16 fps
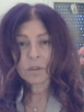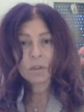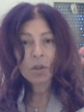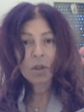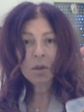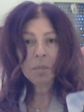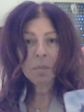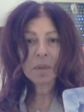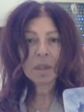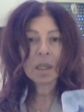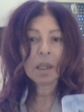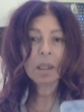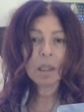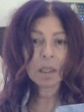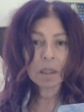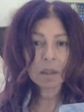this new
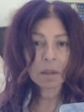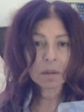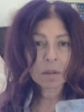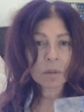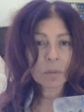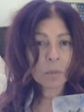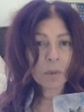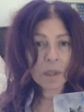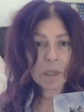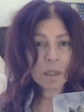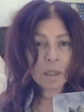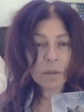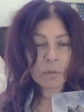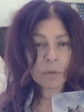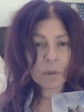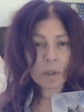beginning is
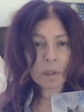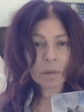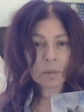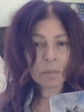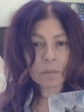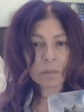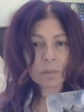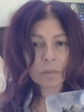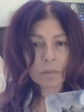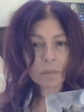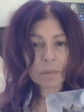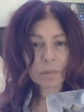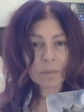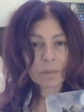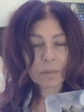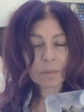waiting for you,
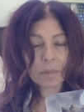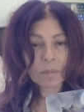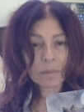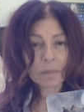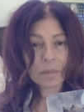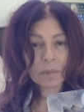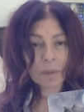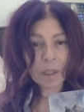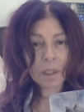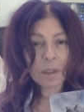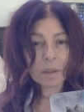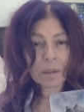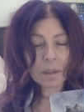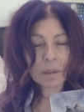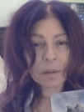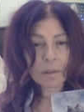right?
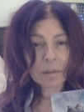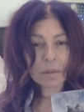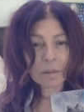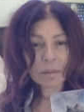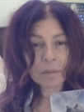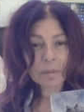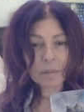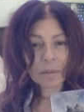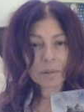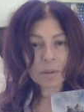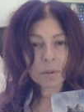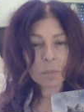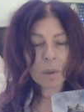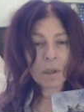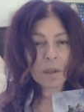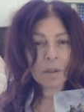
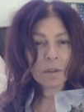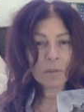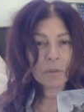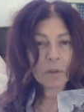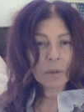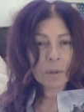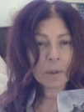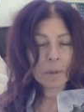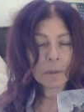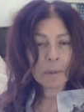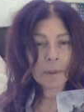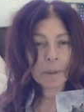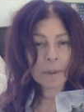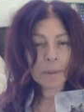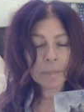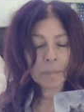It's part of your,
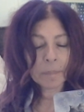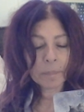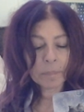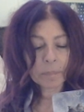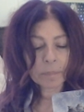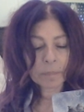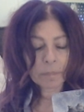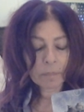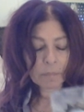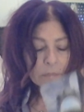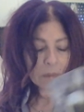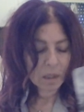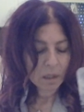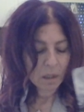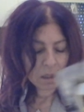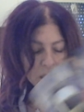um,
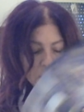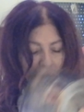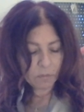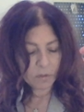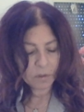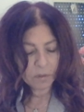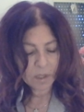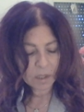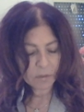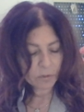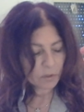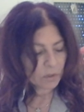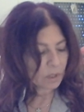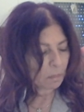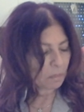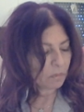feel like
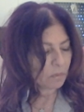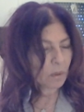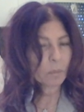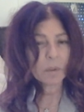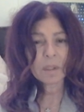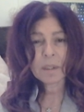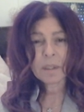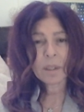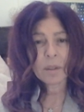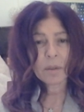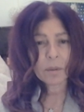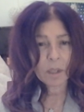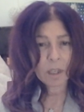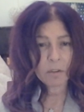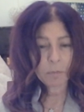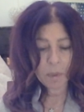for some of you, I want to say
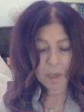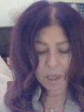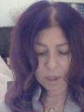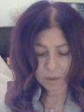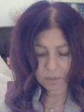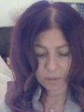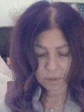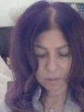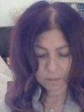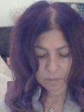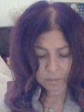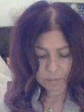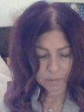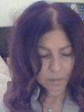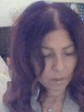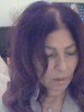your life path.
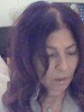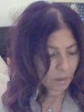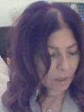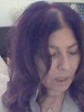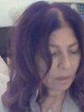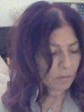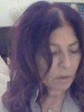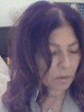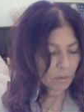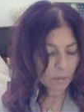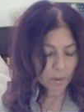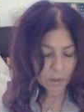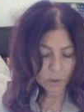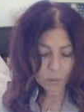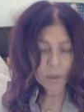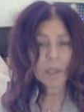A lot of you
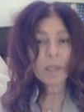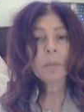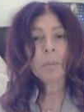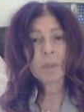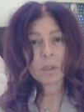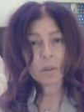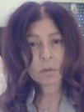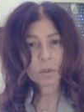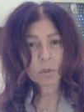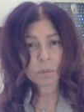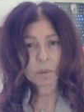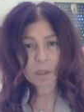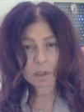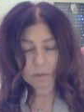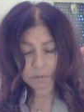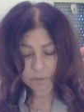are incredibly
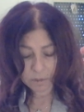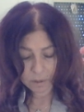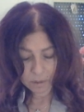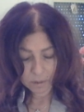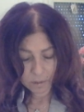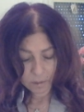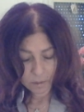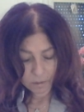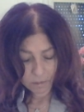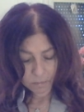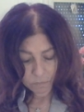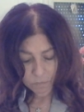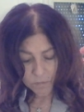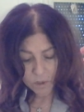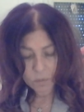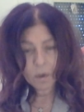intuitive.
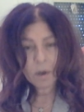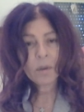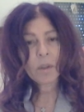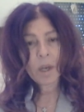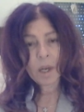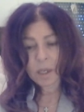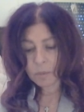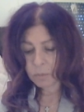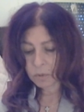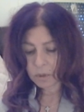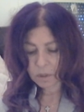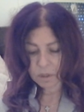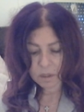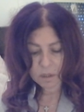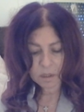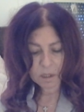You are the high
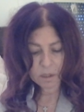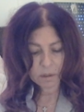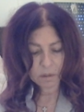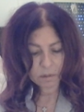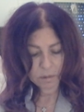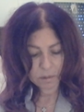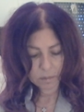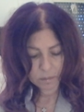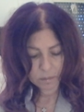priestess here.